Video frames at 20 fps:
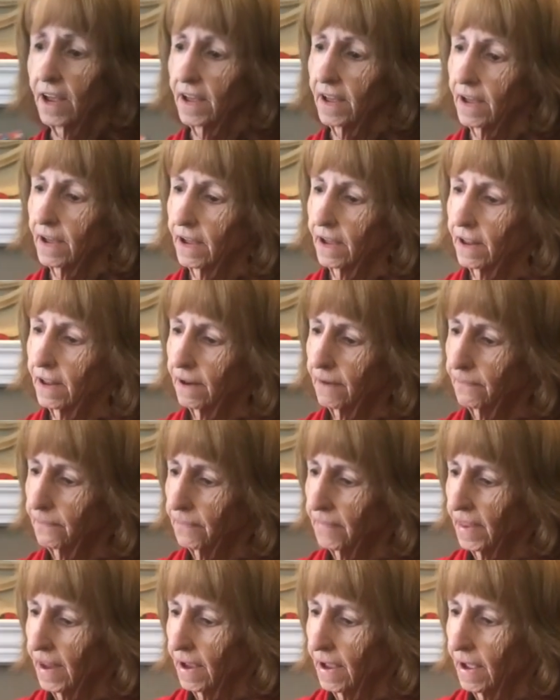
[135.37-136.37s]
And
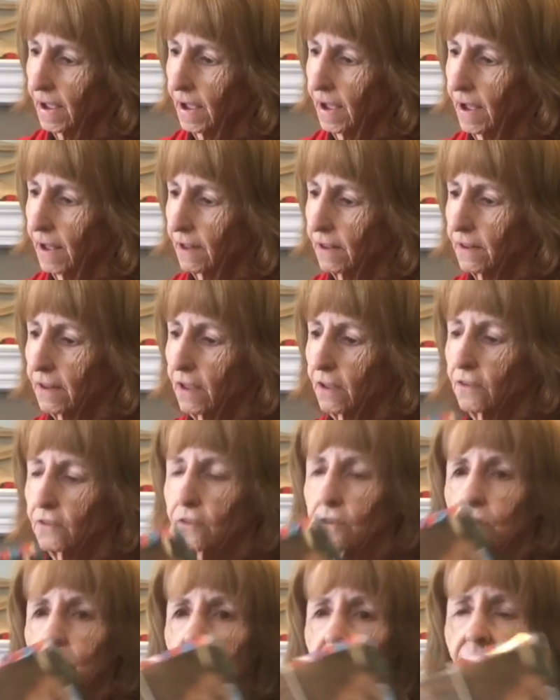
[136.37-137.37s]
uh,
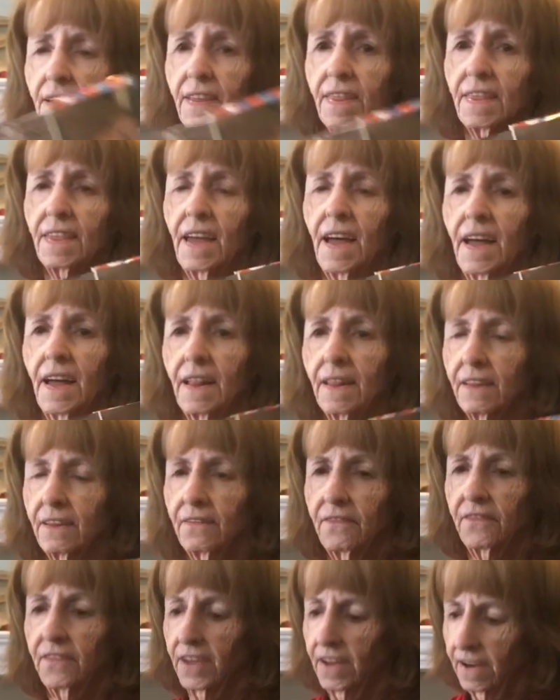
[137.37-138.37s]
so look at the
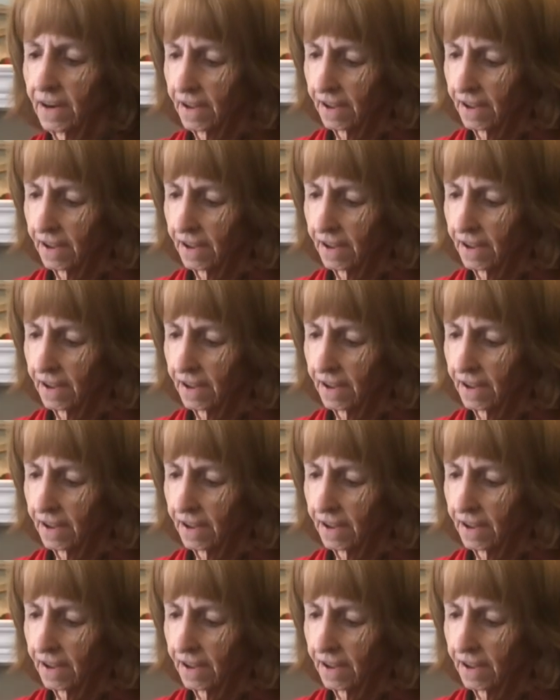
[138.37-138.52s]
elephant.